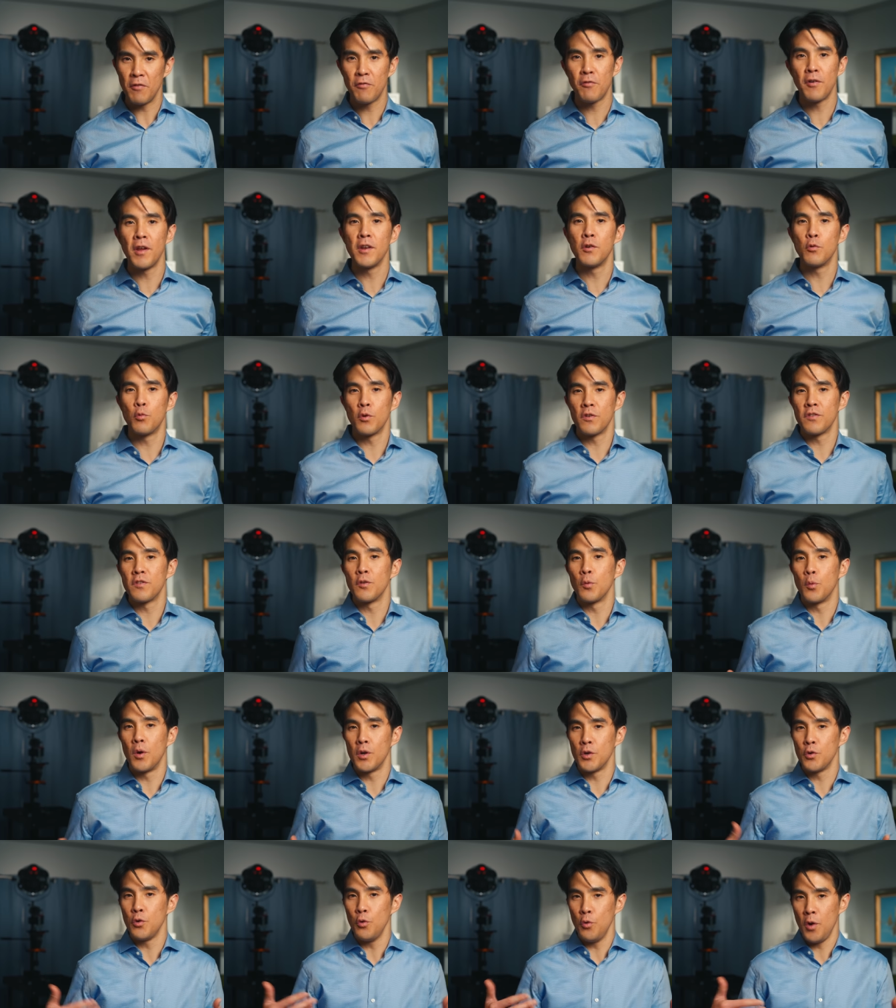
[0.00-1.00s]
friend was the
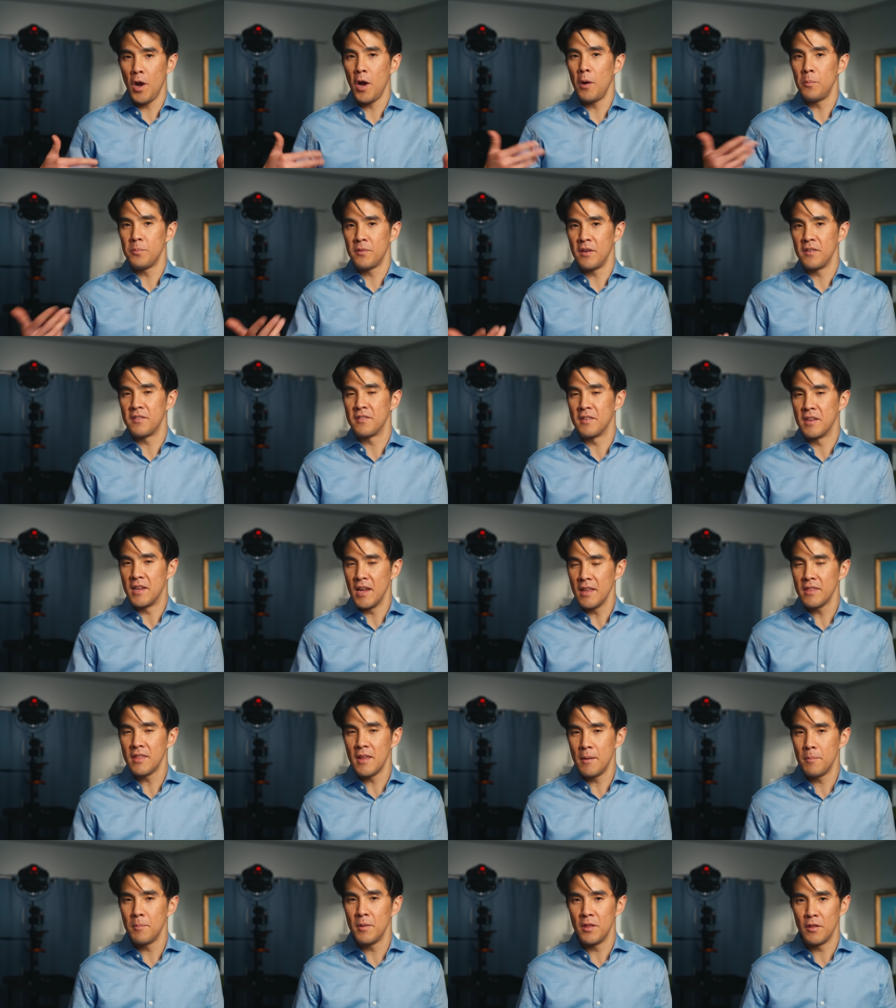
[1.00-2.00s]
one who helped us get
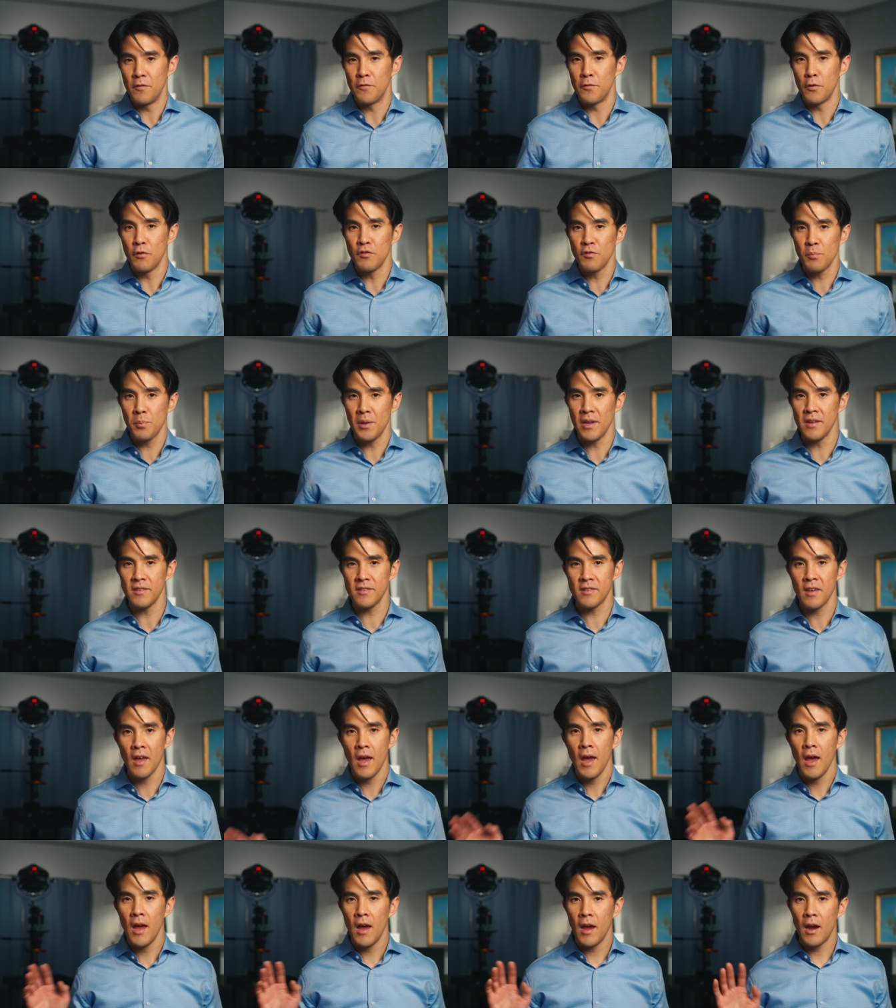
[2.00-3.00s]
them in the first place.
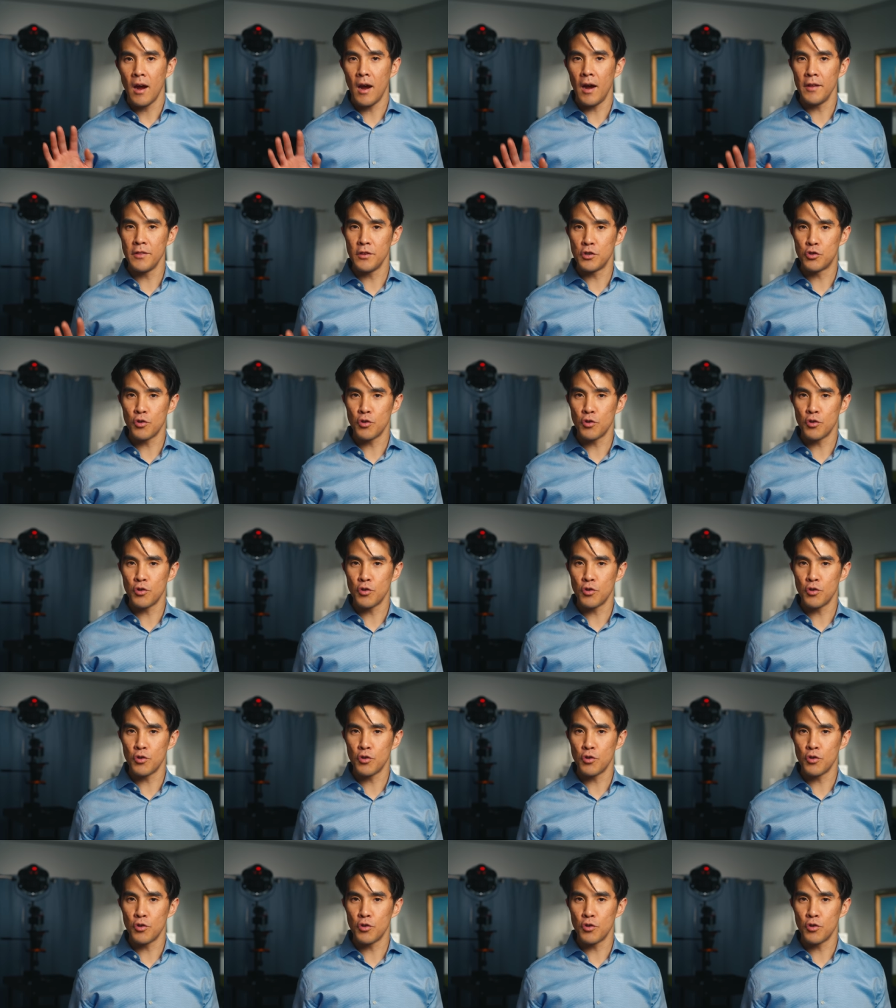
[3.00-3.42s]
On the